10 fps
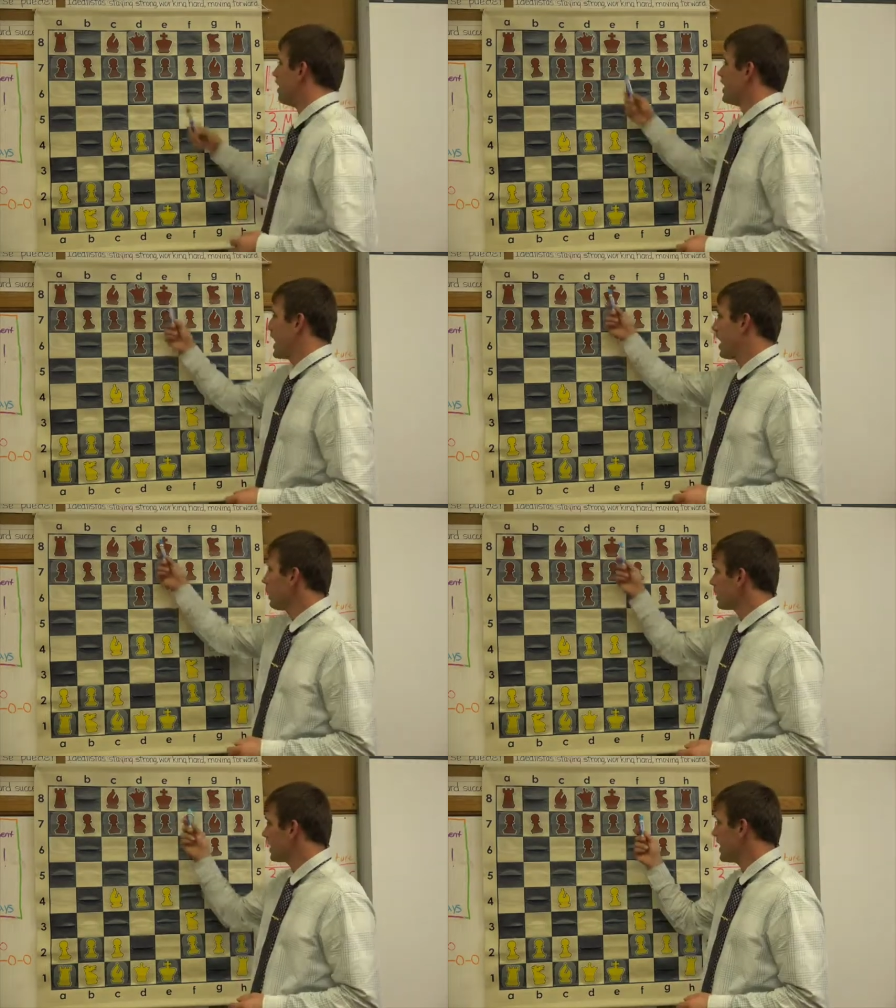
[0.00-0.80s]

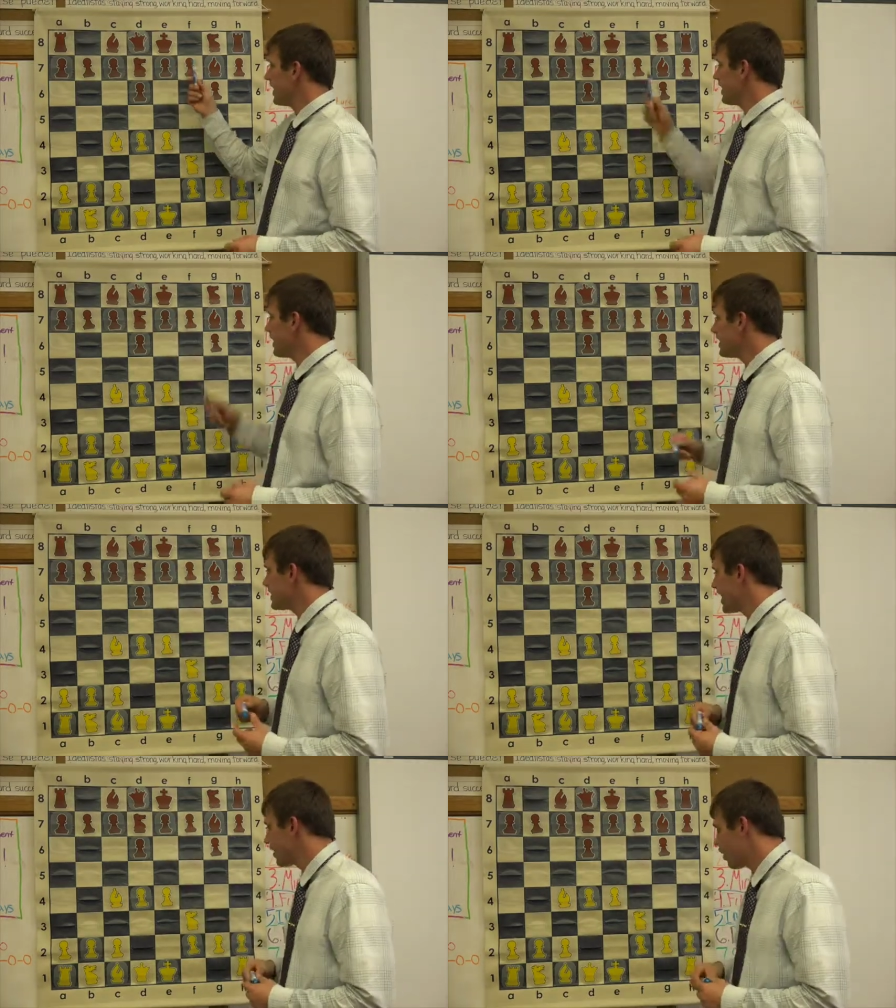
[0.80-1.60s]
Now the king
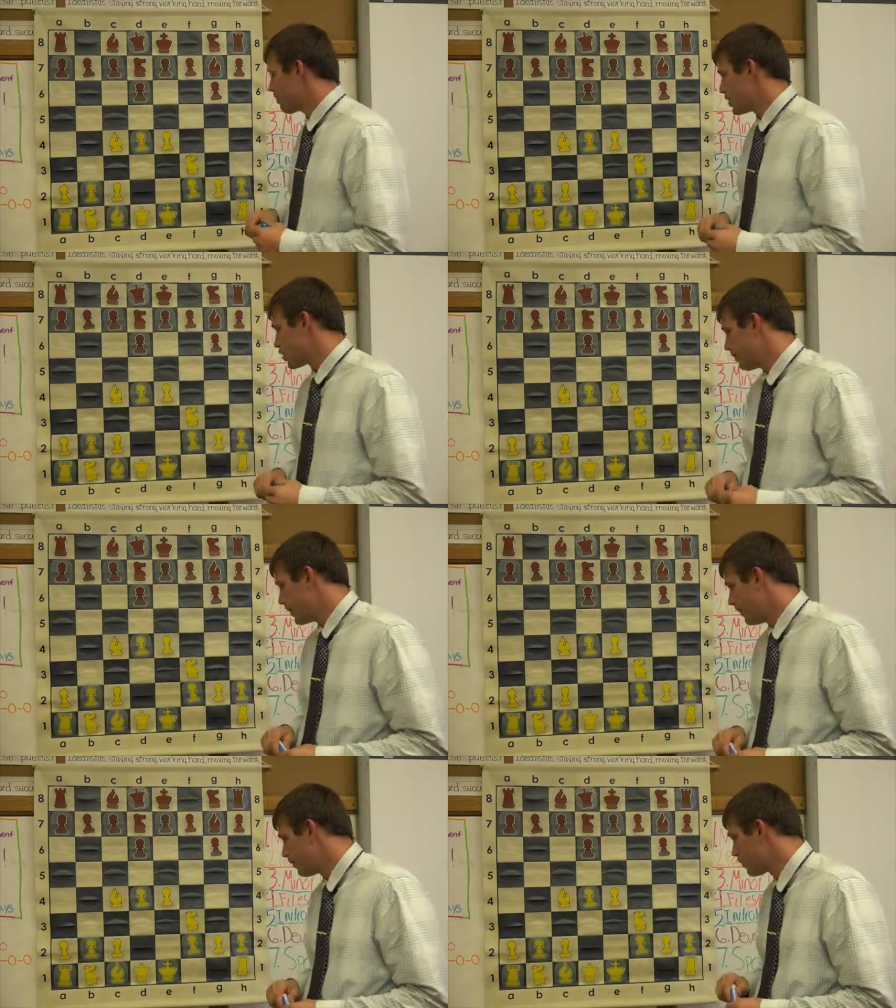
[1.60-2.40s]
can take our
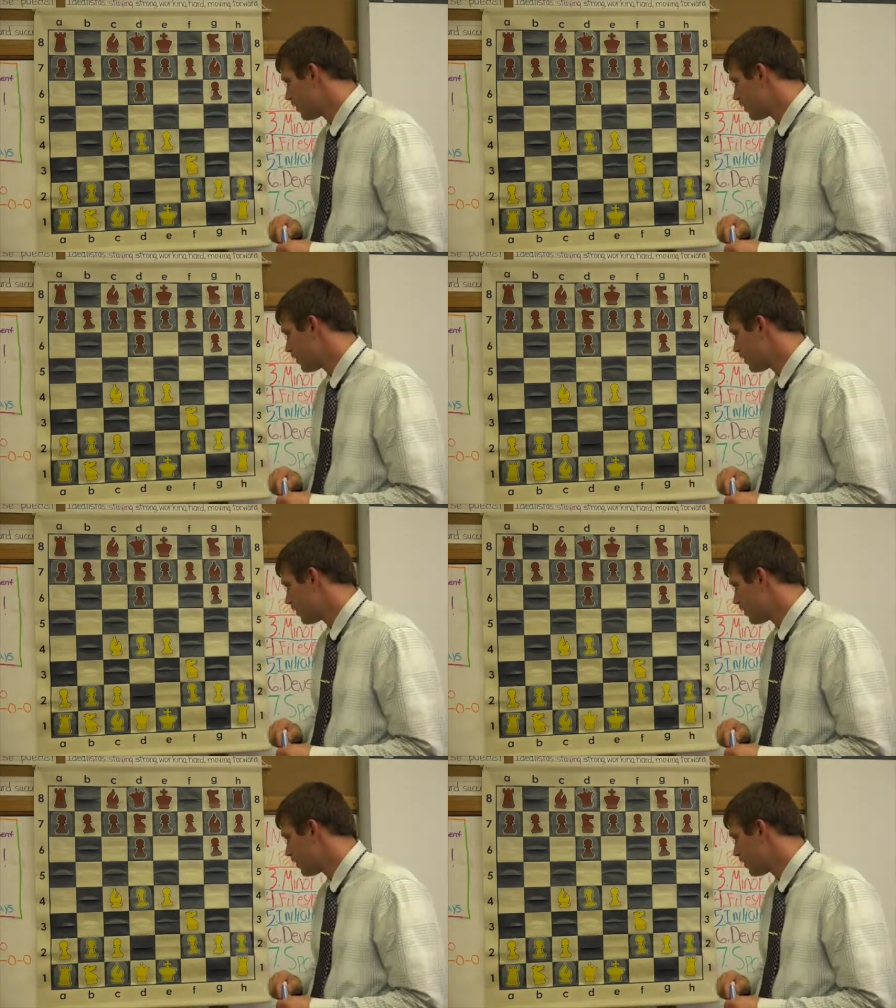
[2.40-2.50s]
bishop.